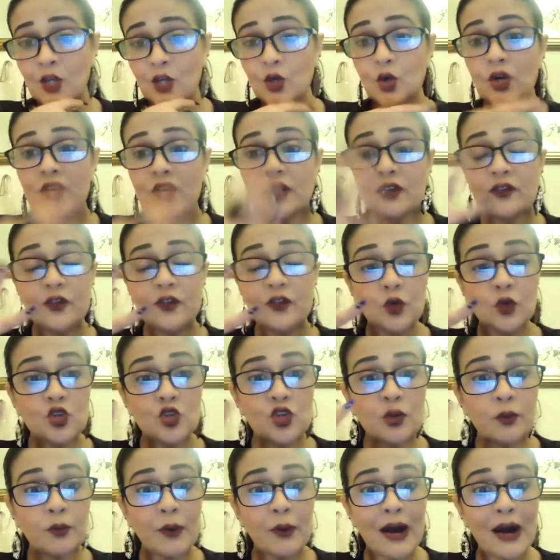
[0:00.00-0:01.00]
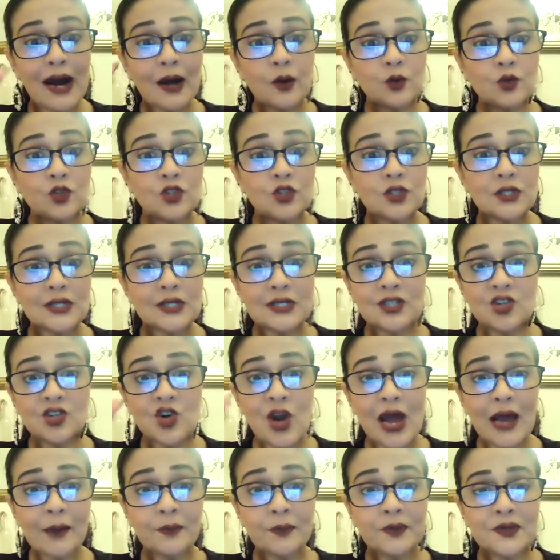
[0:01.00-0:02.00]
You know, confusion, bound,
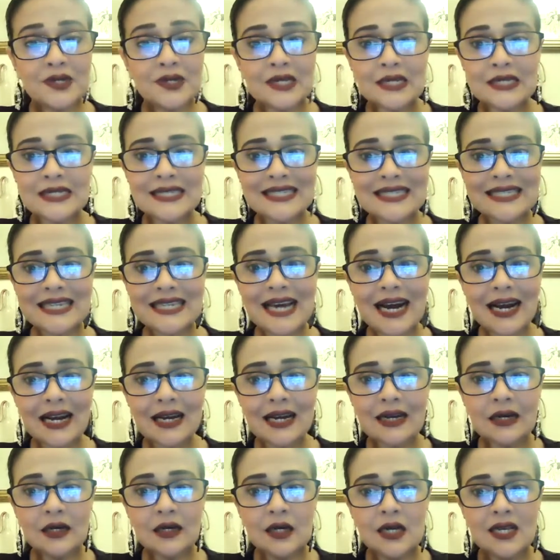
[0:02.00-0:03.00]
trapped, stuck,